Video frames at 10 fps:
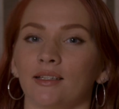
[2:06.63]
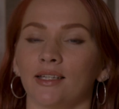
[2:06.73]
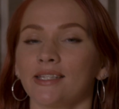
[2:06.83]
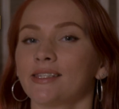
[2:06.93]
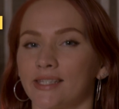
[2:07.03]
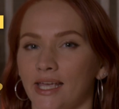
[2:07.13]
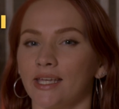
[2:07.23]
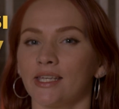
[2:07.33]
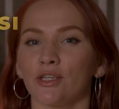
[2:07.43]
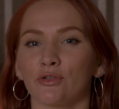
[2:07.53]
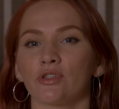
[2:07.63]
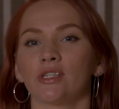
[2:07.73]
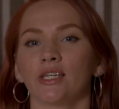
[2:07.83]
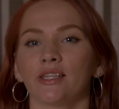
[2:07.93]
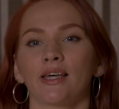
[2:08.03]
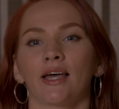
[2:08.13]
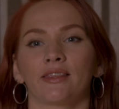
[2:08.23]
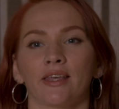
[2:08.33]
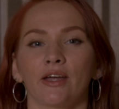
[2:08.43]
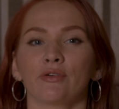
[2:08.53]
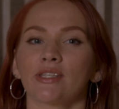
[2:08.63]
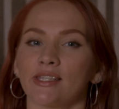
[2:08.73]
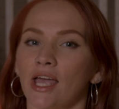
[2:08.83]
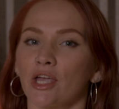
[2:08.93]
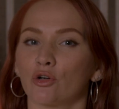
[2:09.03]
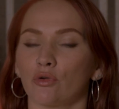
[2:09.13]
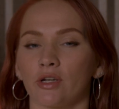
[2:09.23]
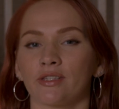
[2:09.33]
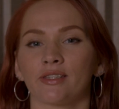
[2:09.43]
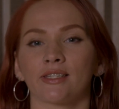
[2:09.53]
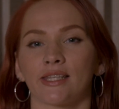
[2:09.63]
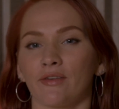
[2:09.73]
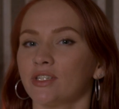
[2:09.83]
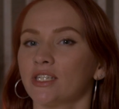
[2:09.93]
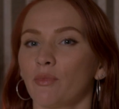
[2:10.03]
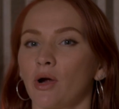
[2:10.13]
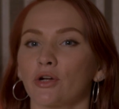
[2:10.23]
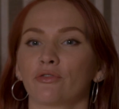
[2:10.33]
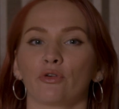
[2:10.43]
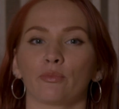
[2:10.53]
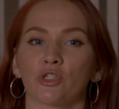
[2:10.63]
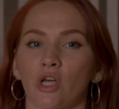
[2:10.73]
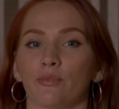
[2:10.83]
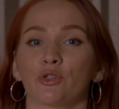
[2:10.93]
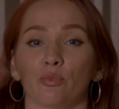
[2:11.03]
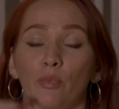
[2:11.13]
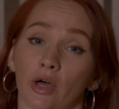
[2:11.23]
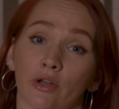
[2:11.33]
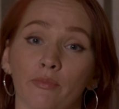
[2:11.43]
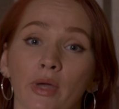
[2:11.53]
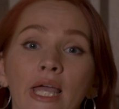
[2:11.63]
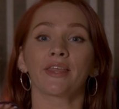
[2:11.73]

Let's say you see that the RSI crossed the 70 mark from top to bottom.